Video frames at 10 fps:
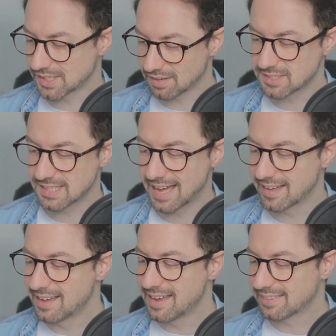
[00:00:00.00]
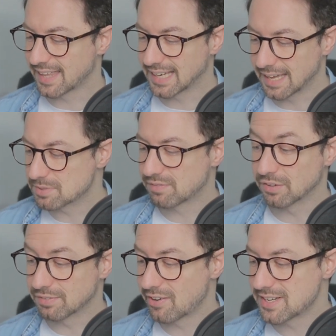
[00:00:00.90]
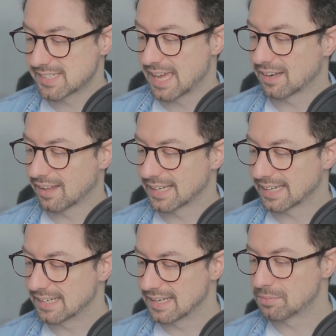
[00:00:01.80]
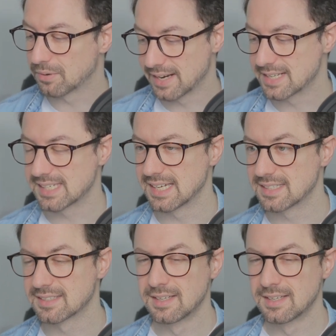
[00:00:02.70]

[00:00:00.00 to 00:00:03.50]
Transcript: After that, they claim to feel very zen-like and liberated.